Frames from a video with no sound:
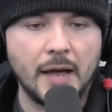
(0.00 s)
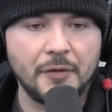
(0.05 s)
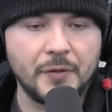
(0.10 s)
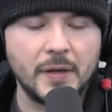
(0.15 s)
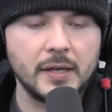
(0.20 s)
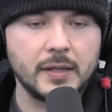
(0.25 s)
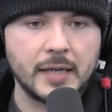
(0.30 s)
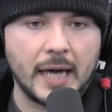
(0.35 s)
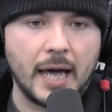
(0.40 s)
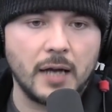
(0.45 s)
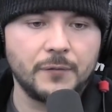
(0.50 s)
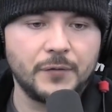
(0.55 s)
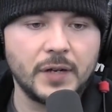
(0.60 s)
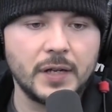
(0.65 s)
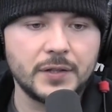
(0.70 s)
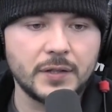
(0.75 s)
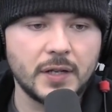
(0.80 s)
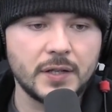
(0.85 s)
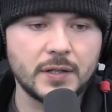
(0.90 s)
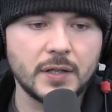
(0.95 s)
think
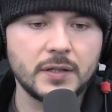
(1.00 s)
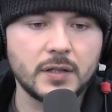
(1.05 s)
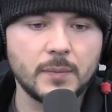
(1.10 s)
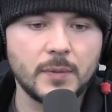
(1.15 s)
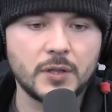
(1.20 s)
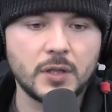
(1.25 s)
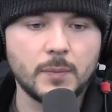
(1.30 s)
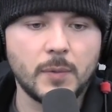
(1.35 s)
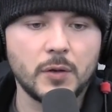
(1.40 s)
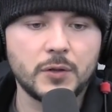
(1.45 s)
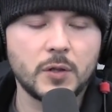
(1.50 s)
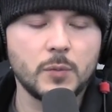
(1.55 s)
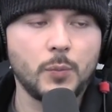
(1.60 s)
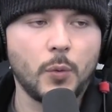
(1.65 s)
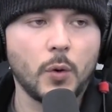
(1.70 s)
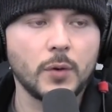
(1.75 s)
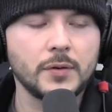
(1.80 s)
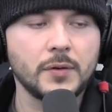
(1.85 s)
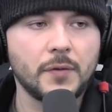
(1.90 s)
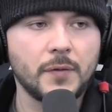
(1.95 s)
confidence in a system is the most
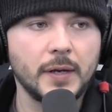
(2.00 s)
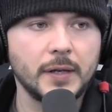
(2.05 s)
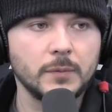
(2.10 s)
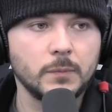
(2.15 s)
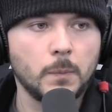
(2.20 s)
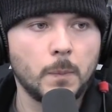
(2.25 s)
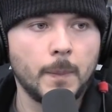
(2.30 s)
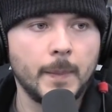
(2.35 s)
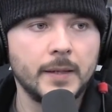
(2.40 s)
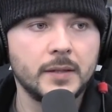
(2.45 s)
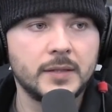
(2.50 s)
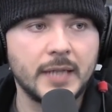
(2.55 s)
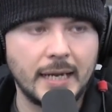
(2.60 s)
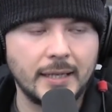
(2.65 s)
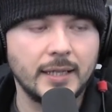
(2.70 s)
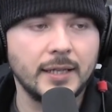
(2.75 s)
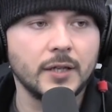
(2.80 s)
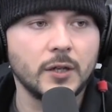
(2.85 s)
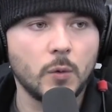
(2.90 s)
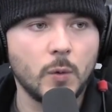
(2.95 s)
important thing,
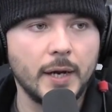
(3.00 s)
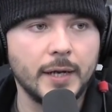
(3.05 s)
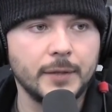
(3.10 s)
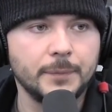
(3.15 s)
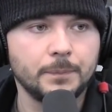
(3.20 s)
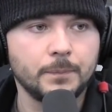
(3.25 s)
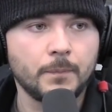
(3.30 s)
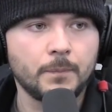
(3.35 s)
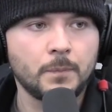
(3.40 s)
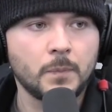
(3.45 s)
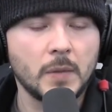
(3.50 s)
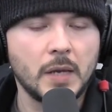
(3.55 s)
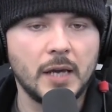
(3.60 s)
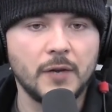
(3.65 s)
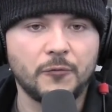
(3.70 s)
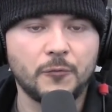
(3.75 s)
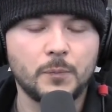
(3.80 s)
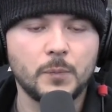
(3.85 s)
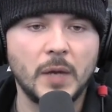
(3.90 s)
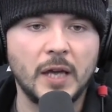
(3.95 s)
taking it away.
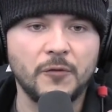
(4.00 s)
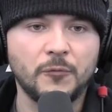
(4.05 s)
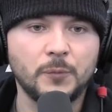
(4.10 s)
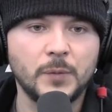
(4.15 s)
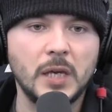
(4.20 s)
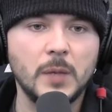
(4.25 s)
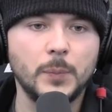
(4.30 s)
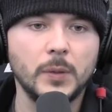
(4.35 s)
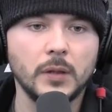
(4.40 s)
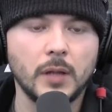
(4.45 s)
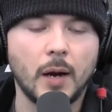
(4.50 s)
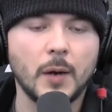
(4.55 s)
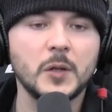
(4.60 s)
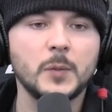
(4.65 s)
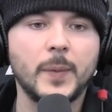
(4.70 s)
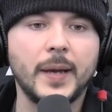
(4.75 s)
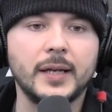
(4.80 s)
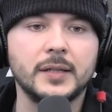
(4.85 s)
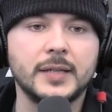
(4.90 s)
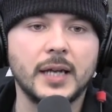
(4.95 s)
If people
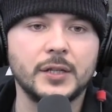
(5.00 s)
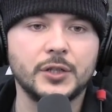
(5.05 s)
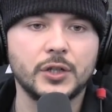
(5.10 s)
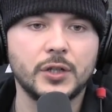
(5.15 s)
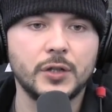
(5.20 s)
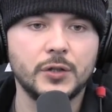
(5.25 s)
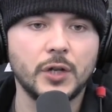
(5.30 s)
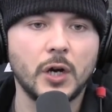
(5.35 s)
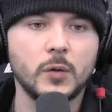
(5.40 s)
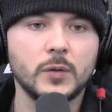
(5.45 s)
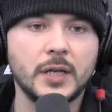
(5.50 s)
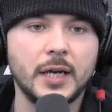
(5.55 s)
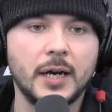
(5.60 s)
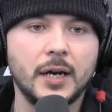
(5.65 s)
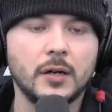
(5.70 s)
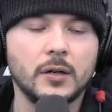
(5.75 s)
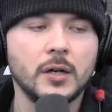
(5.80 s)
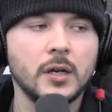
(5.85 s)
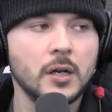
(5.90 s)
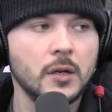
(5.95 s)
aren't paying attention and don't
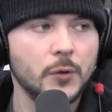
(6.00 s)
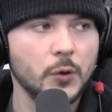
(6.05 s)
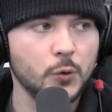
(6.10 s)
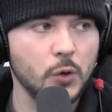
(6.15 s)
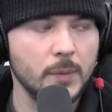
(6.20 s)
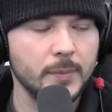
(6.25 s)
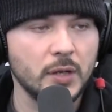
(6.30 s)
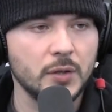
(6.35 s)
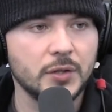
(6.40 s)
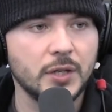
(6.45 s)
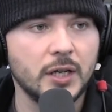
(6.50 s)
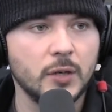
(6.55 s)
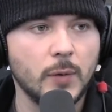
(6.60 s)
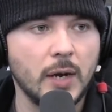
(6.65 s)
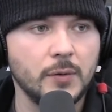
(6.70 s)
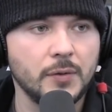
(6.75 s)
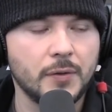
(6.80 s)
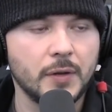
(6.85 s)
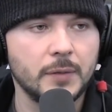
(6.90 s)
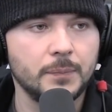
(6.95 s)
care, the criminals get
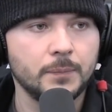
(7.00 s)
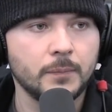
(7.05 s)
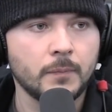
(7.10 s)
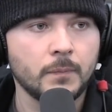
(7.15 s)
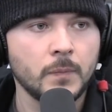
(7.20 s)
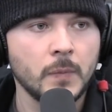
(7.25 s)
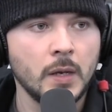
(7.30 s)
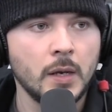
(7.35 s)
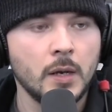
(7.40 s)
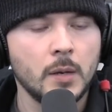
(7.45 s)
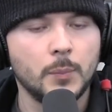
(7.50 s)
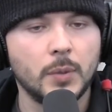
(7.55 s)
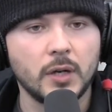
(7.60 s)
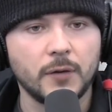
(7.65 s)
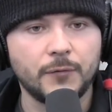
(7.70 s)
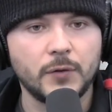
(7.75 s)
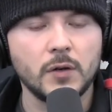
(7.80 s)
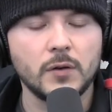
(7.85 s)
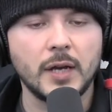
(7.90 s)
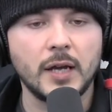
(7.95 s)
away with it. But
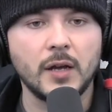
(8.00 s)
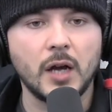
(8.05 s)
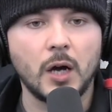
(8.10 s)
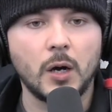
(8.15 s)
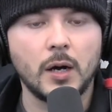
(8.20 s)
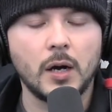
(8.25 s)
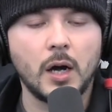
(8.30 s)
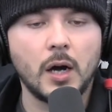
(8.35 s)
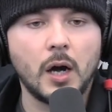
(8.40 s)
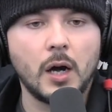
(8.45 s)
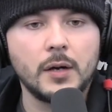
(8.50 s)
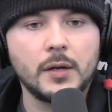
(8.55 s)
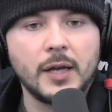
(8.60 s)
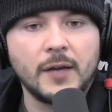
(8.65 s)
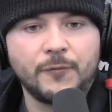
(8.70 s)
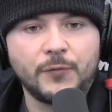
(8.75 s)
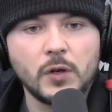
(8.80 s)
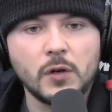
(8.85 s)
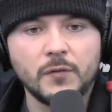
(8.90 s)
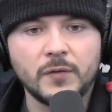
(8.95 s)

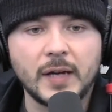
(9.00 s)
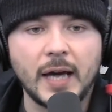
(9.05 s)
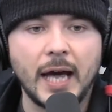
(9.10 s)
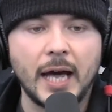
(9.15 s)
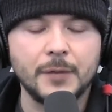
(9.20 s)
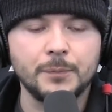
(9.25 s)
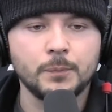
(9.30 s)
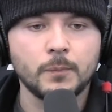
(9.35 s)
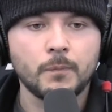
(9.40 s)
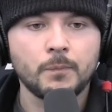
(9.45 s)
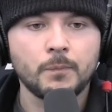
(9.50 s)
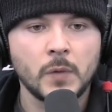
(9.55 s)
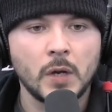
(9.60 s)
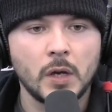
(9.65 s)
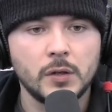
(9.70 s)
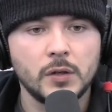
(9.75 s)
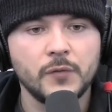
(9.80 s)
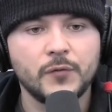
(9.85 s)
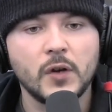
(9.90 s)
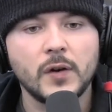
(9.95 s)
if you've got
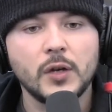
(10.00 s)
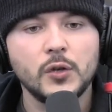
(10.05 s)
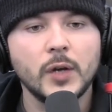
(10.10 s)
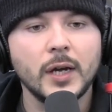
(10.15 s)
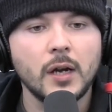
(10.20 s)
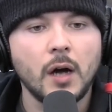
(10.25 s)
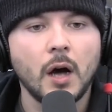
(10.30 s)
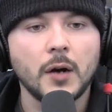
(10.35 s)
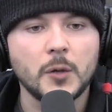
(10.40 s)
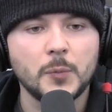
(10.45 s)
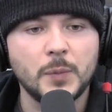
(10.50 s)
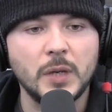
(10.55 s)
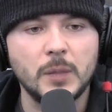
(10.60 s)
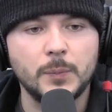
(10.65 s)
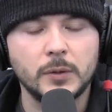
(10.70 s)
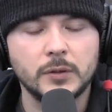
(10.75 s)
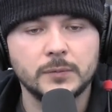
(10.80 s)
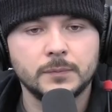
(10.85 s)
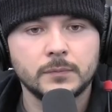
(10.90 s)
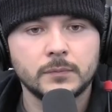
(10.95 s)
100
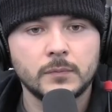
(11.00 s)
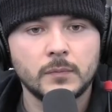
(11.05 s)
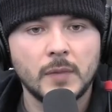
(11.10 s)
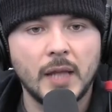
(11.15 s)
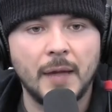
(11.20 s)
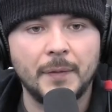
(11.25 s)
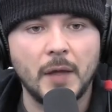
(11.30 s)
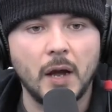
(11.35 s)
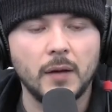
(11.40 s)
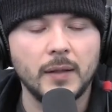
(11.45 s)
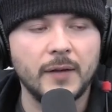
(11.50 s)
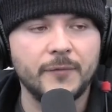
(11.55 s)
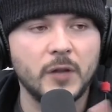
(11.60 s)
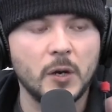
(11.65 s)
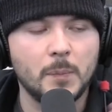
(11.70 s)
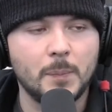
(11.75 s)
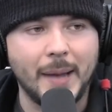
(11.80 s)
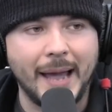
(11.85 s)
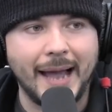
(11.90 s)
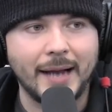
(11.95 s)
people and they all have
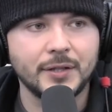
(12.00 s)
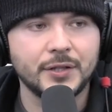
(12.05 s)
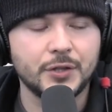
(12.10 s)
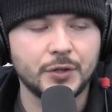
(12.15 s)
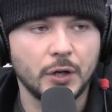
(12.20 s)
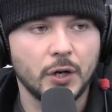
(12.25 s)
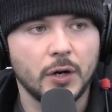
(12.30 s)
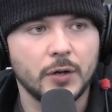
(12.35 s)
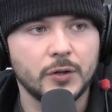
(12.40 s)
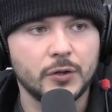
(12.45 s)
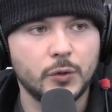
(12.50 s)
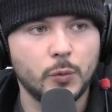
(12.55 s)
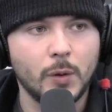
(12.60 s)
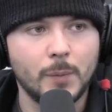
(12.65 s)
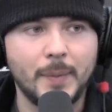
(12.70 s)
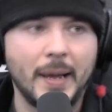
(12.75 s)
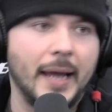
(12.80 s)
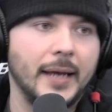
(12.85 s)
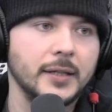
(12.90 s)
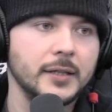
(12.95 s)
their backs turned to a
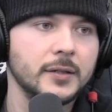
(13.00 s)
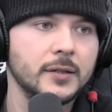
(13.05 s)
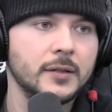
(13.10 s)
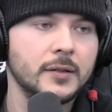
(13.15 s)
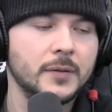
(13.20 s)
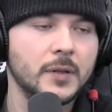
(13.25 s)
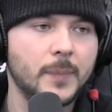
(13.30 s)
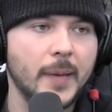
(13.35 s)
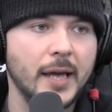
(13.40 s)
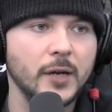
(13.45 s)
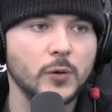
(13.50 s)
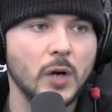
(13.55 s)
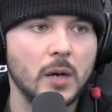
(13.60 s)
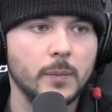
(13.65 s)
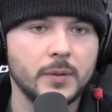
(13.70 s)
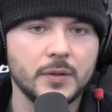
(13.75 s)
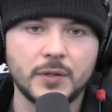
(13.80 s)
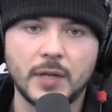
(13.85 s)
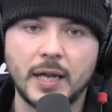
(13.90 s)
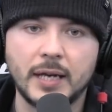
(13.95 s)
bank, the bank
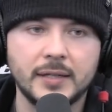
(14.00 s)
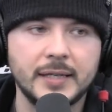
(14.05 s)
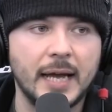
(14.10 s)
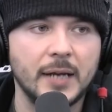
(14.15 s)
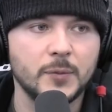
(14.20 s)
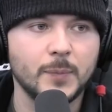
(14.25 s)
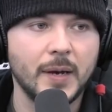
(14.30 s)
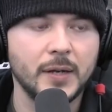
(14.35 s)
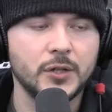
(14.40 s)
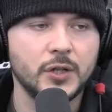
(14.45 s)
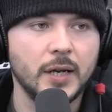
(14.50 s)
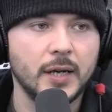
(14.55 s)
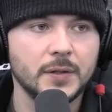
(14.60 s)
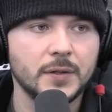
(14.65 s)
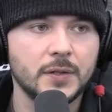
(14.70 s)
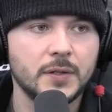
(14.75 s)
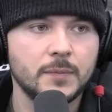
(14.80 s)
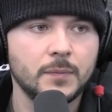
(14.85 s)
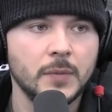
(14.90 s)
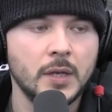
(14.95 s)
robber is like, now's my
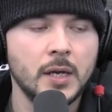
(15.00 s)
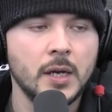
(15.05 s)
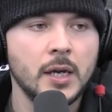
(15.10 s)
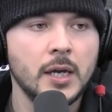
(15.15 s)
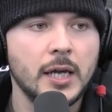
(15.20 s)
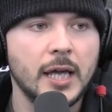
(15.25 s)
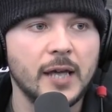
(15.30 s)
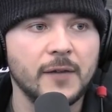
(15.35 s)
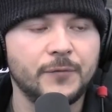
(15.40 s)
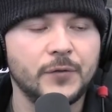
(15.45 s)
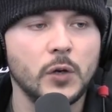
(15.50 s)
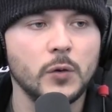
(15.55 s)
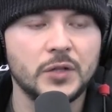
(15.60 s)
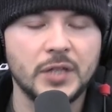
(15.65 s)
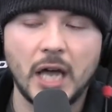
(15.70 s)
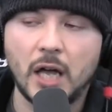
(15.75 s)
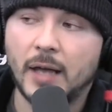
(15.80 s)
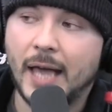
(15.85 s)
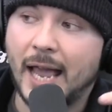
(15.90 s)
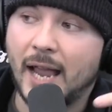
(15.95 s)
chance. If you
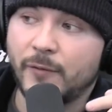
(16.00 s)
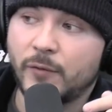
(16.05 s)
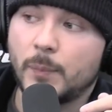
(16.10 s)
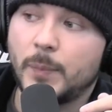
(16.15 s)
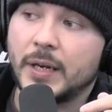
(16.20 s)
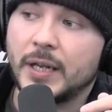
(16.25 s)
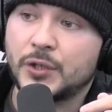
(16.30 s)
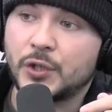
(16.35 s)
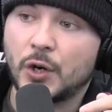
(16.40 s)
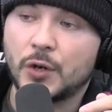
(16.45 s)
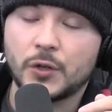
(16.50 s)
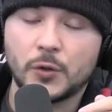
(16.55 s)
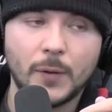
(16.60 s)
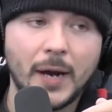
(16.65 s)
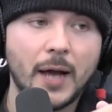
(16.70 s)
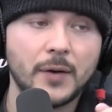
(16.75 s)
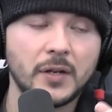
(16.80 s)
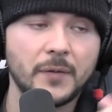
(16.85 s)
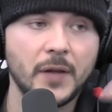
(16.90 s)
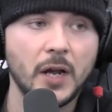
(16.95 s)
tell, hey, everybody turn
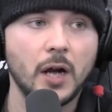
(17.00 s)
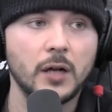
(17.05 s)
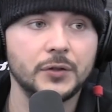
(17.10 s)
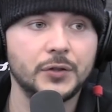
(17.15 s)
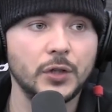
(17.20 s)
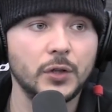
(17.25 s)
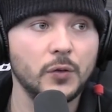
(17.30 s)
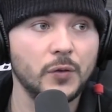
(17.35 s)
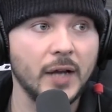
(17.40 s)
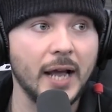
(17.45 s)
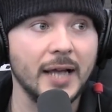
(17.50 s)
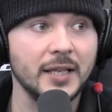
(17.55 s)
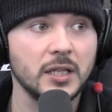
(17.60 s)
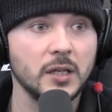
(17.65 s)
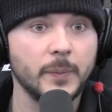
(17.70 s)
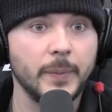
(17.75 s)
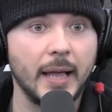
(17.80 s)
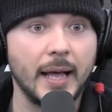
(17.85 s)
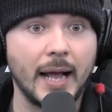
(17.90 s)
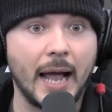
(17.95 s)
around, and they all do, the guy's going to be like,